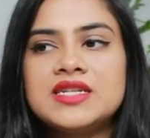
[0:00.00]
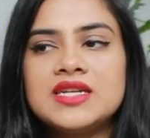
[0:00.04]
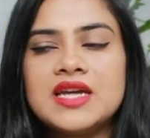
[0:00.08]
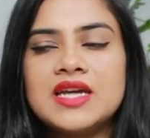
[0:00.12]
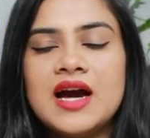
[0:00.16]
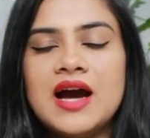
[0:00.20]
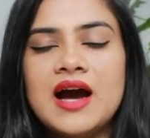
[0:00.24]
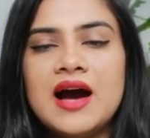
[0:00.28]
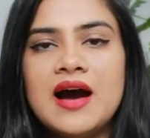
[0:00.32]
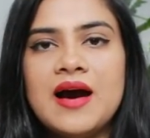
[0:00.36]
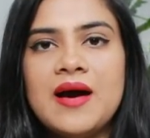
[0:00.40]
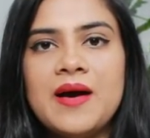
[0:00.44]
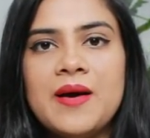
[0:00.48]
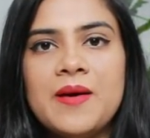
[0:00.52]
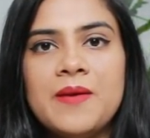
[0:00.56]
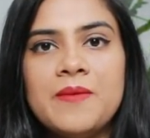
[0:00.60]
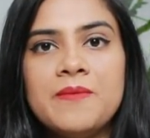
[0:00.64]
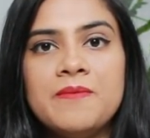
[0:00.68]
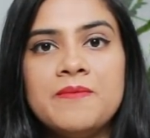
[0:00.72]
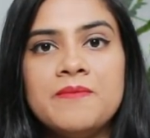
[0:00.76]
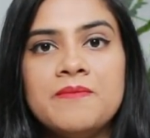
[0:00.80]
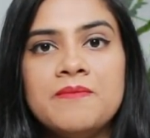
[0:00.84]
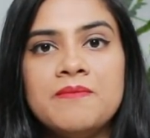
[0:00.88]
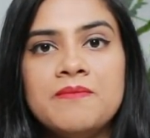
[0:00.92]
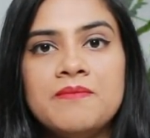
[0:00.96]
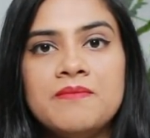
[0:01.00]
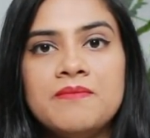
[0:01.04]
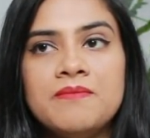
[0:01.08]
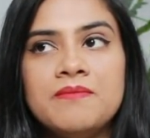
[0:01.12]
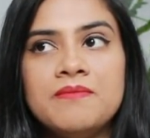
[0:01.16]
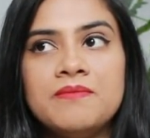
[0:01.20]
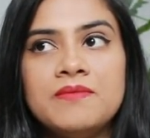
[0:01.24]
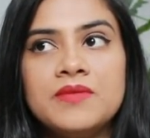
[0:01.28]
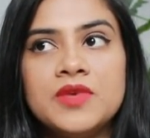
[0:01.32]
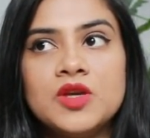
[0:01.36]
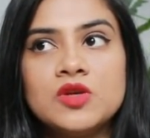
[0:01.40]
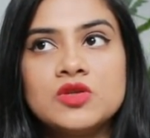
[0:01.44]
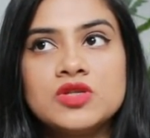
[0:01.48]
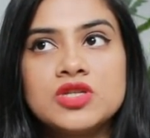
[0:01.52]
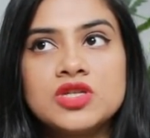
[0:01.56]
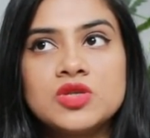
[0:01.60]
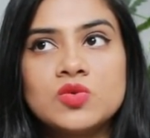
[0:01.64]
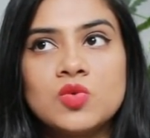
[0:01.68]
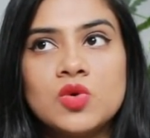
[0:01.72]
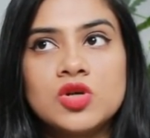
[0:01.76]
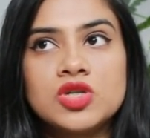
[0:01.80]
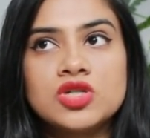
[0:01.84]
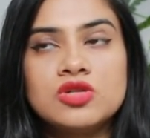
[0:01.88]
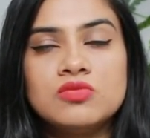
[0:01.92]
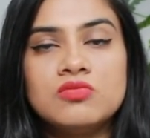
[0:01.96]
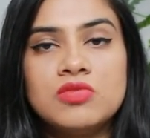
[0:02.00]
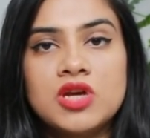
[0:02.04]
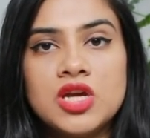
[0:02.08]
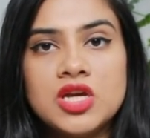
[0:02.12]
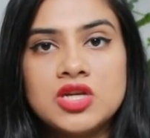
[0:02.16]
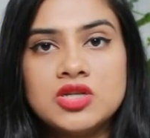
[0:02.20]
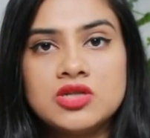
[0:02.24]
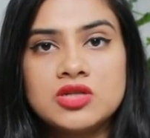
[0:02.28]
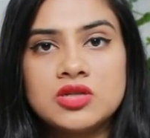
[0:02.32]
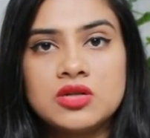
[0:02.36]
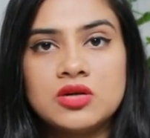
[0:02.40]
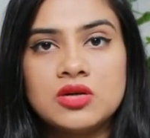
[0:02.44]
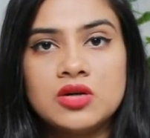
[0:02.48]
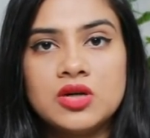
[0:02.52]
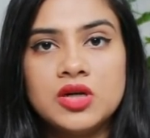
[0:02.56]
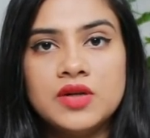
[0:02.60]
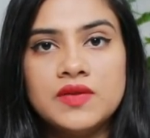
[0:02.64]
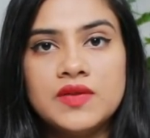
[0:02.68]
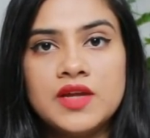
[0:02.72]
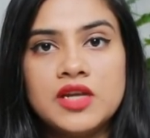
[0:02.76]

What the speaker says: you just want to make sure